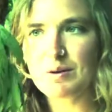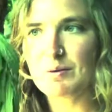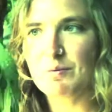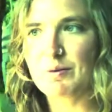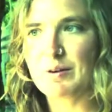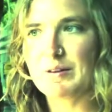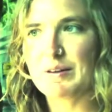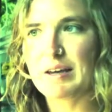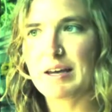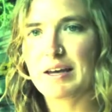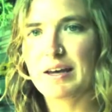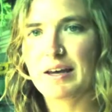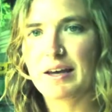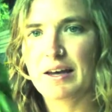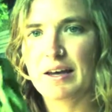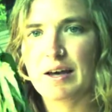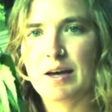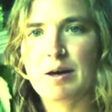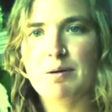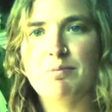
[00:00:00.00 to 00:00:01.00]
Really
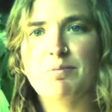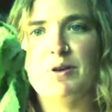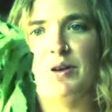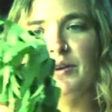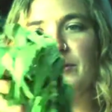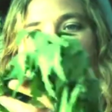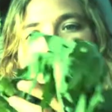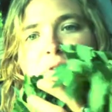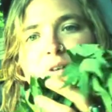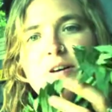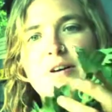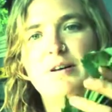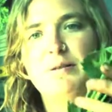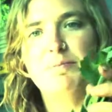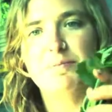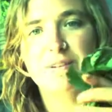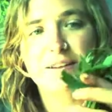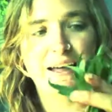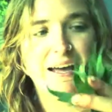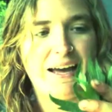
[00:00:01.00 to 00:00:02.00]

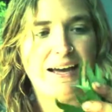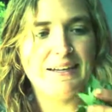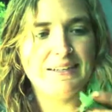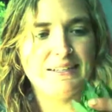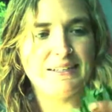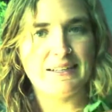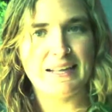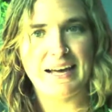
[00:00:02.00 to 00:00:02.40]
beautiful plant